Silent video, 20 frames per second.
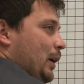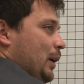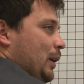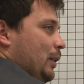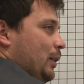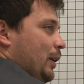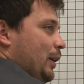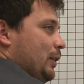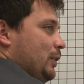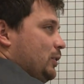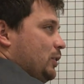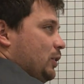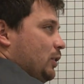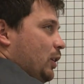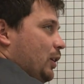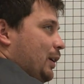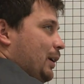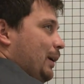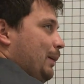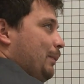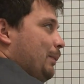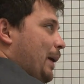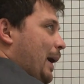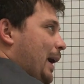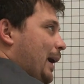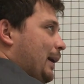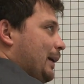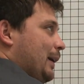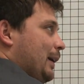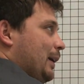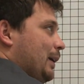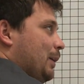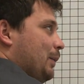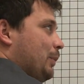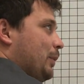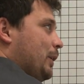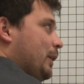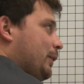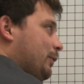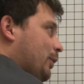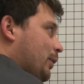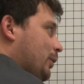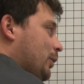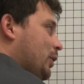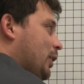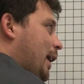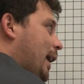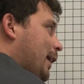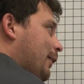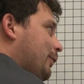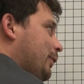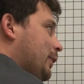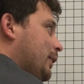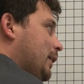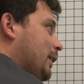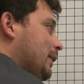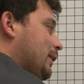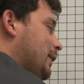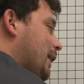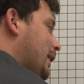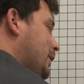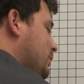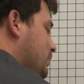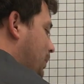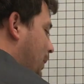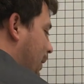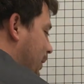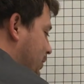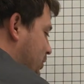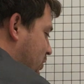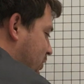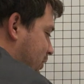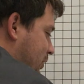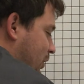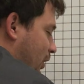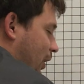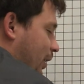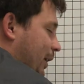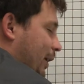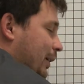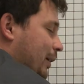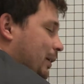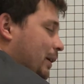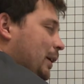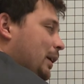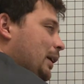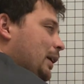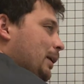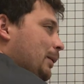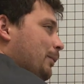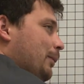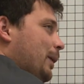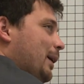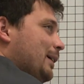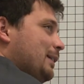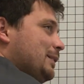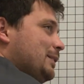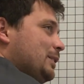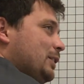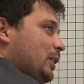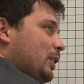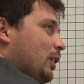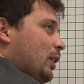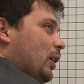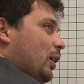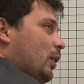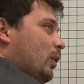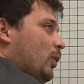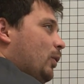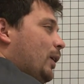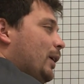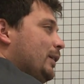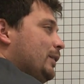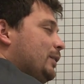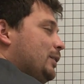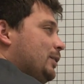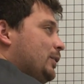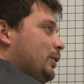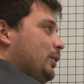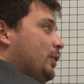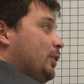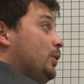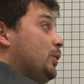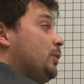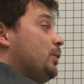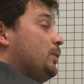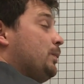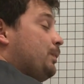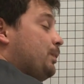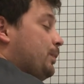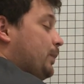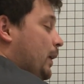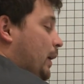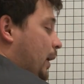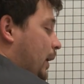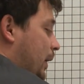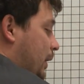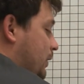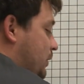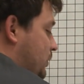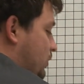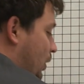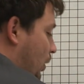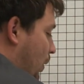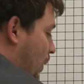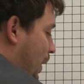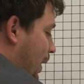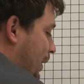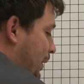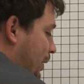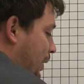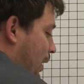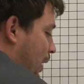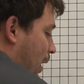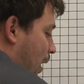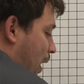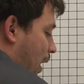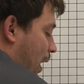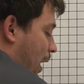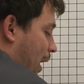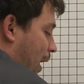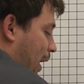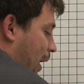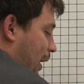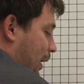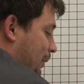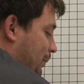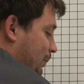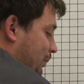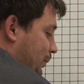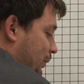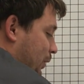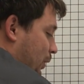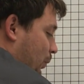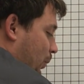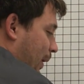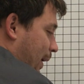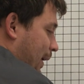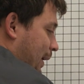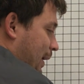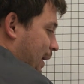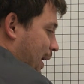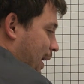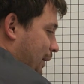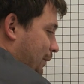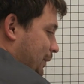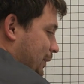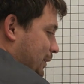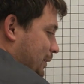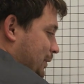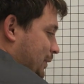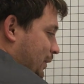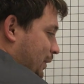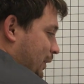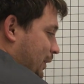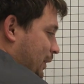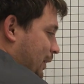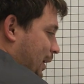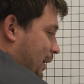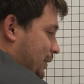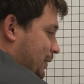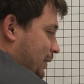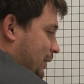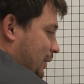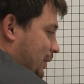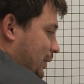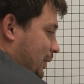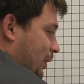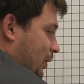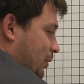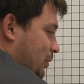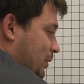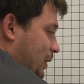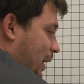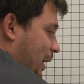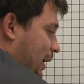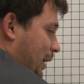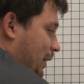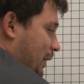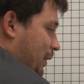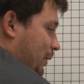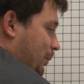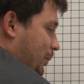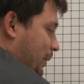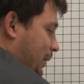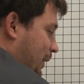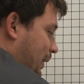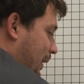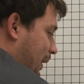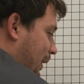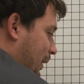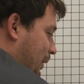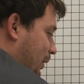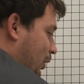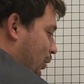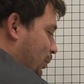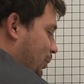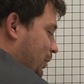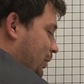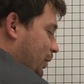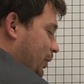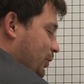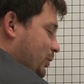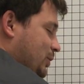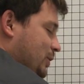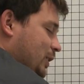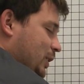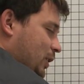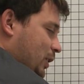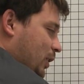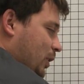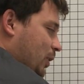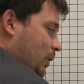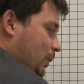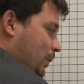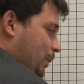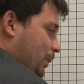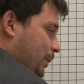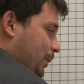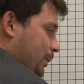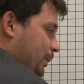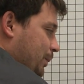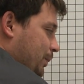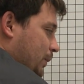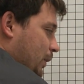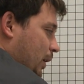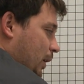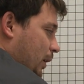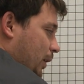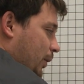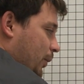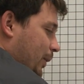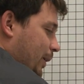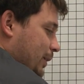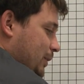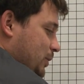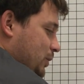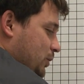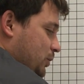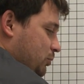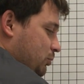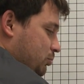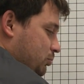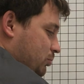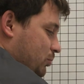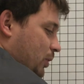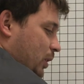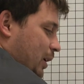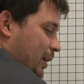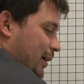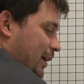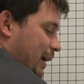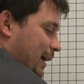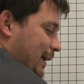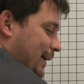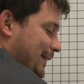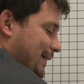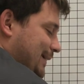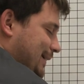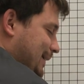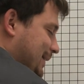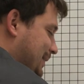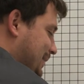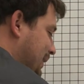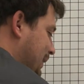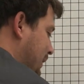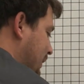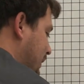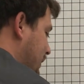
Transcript: Unless you're looking back at it, but if I'm graphing it, that probably should start at month 0, 1, 2, and so on. Your weight, obviously, yes, it can go negative, but it can't go below 0. Otherwise, you are non-existent.